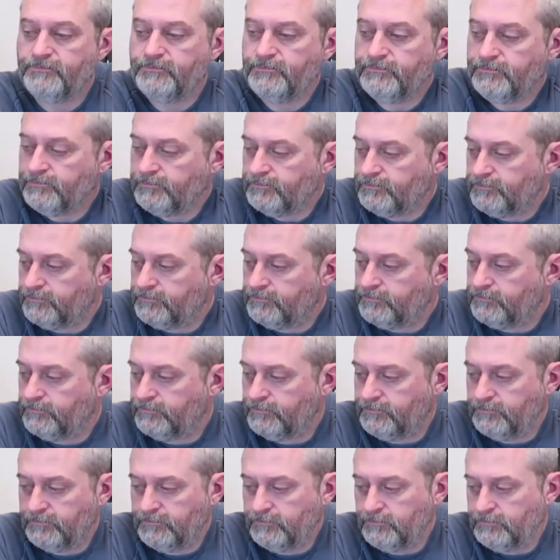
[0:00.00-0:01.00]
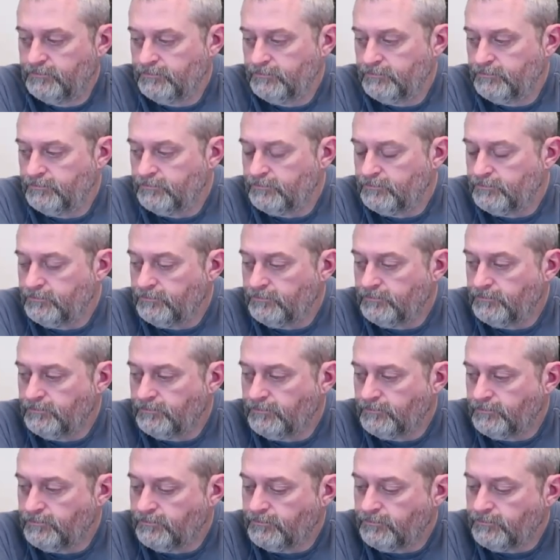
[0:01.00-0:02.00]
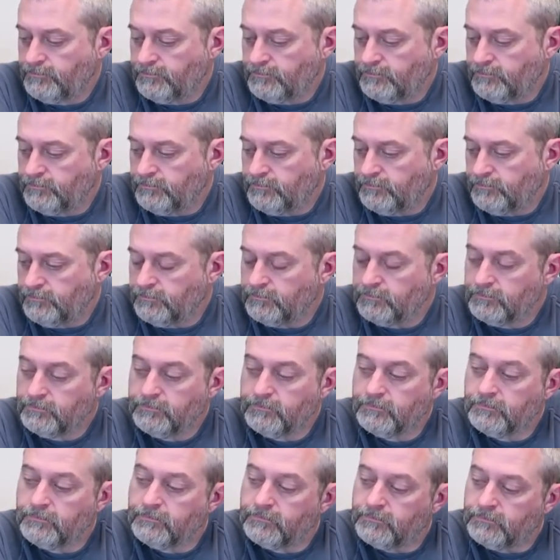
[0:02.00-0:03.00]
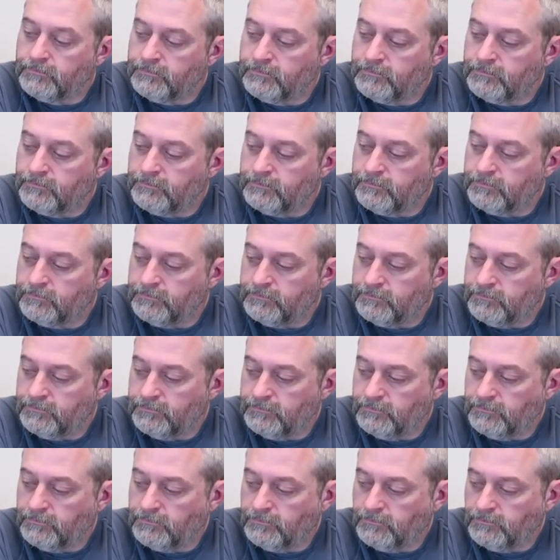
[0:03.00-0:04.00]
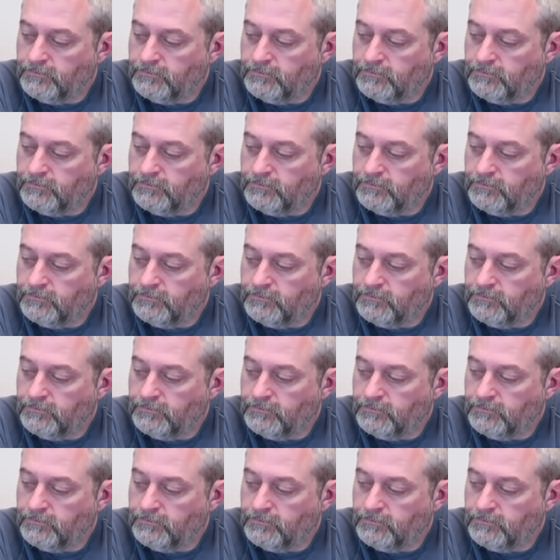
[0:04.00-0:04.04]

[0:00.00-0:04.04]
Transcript: This person isn't speaking.